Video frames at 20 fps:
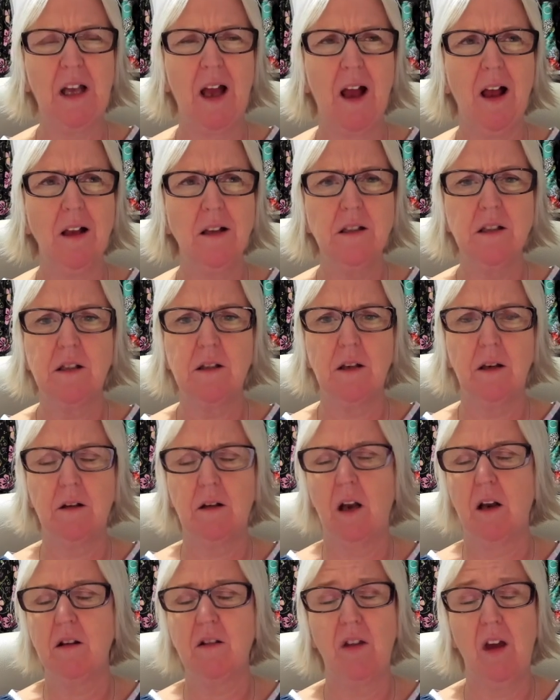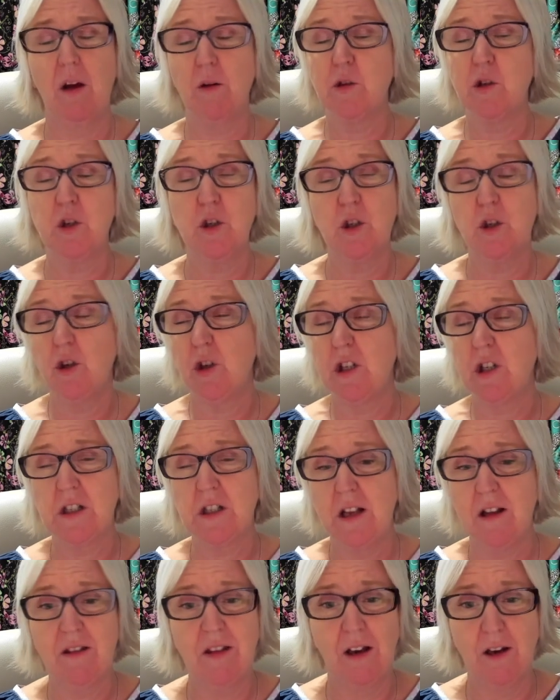Carl's, I just should
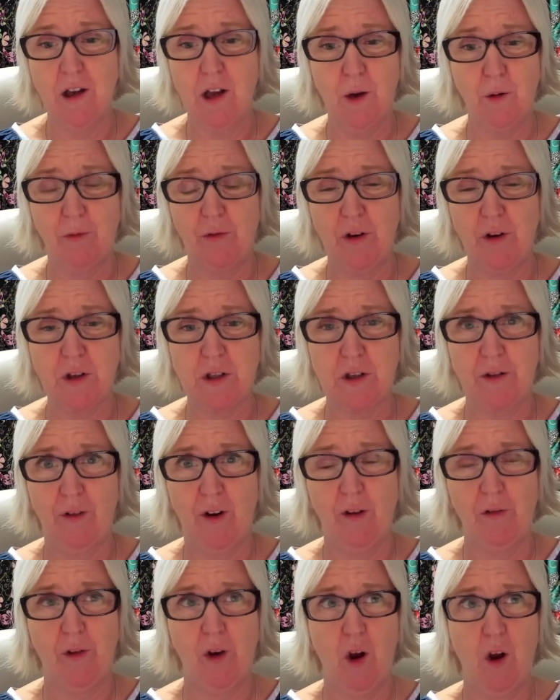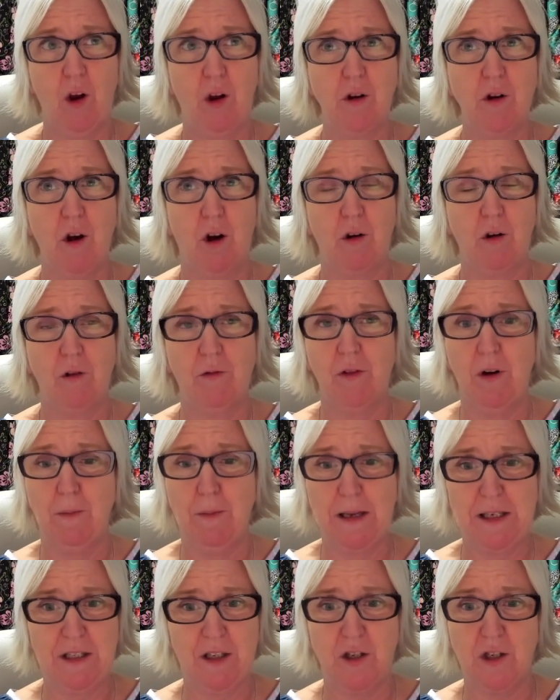say thank you first of all for all your lovely
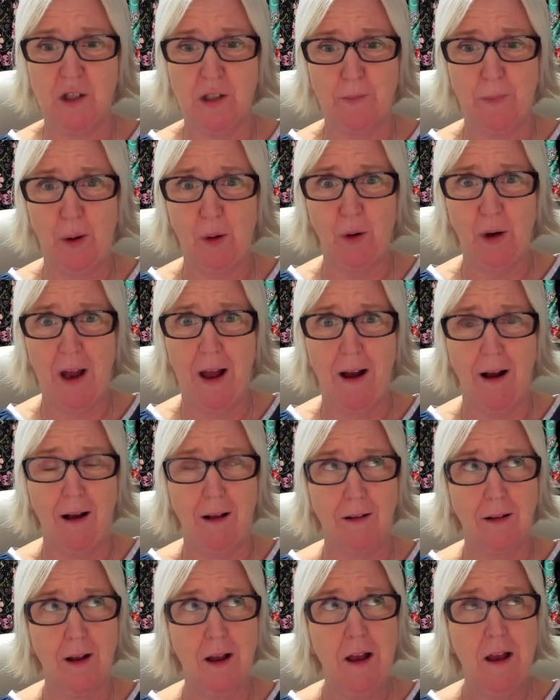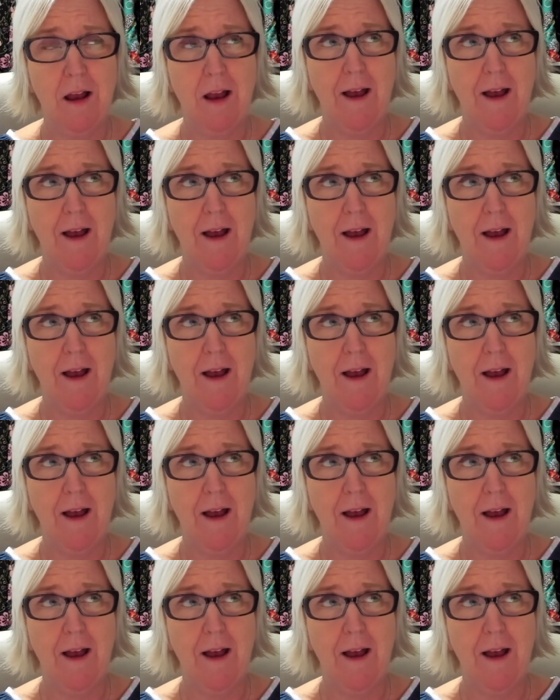messages about Carl.